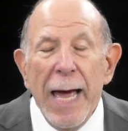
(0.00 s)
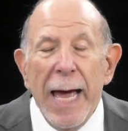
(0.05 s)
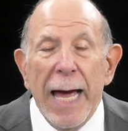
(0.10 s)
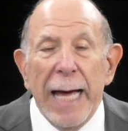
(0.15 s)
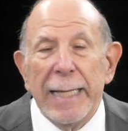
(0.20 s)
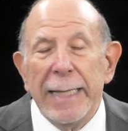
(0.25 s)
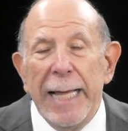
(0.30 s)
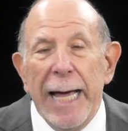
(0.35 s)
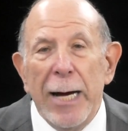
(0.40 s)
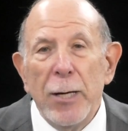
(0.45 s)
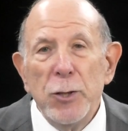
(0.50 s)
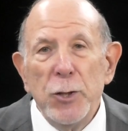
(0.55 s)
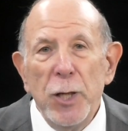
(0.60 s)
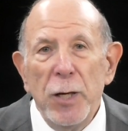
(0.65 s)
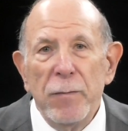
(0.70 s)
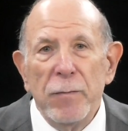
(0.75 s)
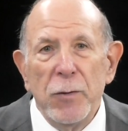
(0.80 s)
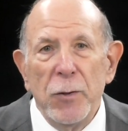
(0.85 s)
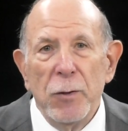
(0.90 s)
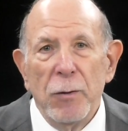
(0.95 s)
And now
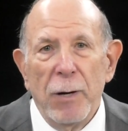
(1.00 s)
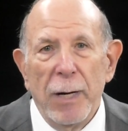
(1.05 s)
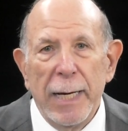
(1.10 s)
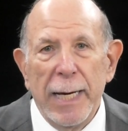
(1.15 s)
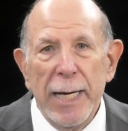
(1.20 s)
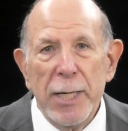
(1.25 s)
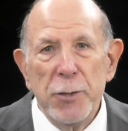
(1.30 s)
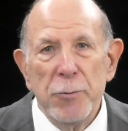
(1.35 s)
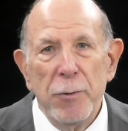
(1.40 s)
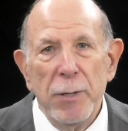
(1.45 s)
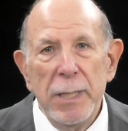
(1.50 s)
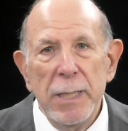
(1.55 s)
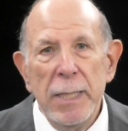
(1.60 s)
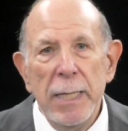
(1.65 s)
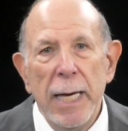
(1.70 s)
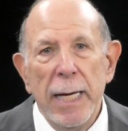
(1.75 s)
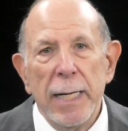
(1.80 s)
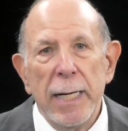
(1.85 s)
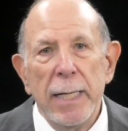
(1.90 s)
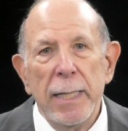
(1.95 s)
Jeff Gurock has written
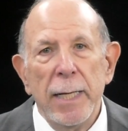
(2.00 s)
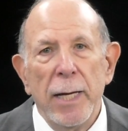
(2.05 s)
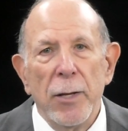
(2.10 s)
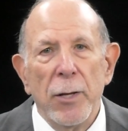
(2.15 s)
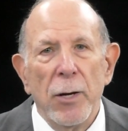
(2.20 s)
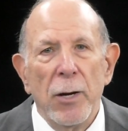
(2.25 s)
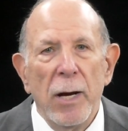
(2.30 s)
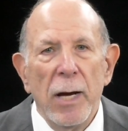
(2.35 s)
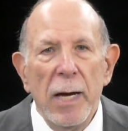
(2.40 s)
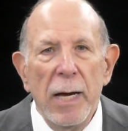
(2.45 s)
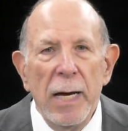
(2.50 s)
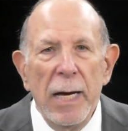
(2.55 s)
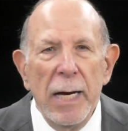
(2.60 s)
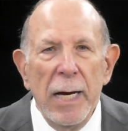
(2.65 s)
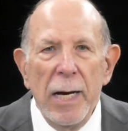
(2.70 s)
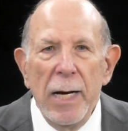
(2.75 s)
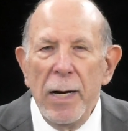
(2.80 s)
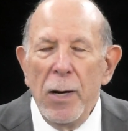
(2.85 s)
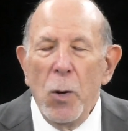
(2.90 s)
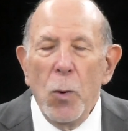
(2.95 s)
yet another
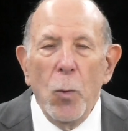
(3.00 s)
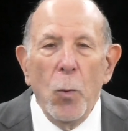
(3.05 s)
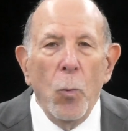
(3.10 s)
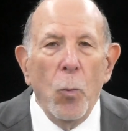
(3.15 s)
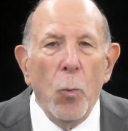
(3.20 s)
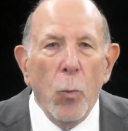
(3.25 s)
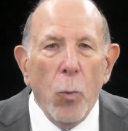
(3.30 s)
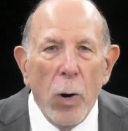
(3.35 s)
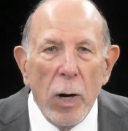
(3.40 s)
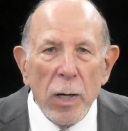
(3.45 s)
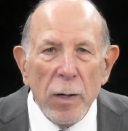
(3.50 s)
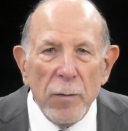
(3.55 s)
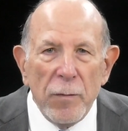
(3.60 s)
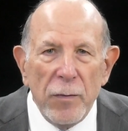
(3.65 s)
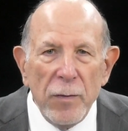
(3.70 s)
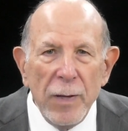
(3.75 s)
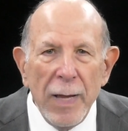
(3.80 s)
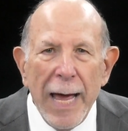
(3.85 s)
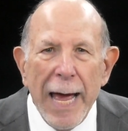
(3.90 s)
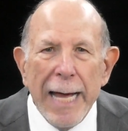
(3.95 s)

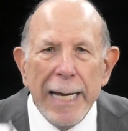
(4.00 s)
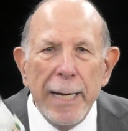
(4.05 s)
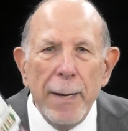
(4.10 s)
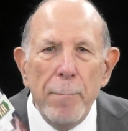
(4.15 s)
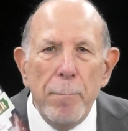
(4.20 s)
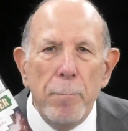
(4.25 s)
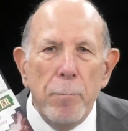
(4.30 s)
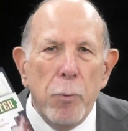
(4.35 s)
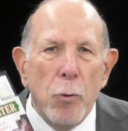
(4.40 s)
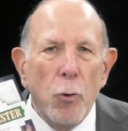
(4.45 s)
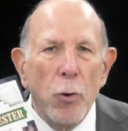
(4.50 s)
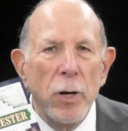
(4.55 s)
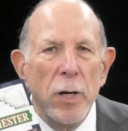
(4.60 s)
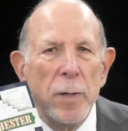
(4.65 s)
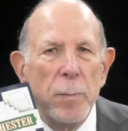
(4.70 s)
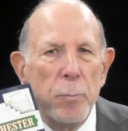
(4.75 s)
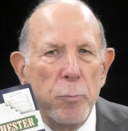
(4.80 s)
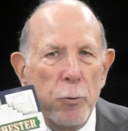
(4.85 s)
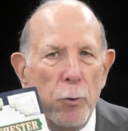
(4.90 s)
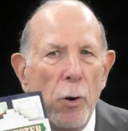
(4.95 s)
wonderful and
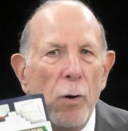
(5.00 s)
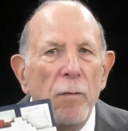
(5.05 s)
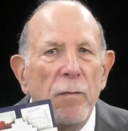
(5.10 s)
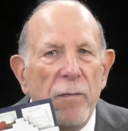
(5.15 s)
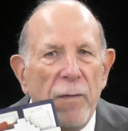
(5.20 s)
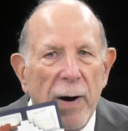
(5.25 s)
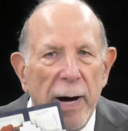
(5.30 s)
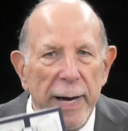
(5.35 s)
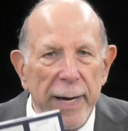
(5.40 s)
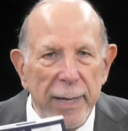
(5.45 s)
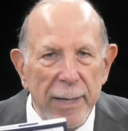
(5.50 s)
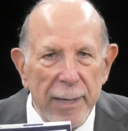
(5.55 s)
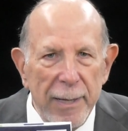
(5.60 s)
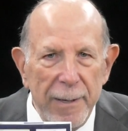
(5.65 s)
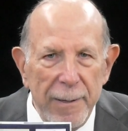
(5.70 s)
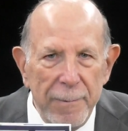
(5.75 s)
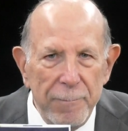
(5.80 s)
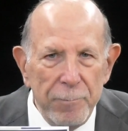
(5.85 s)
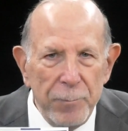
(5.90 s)
important profile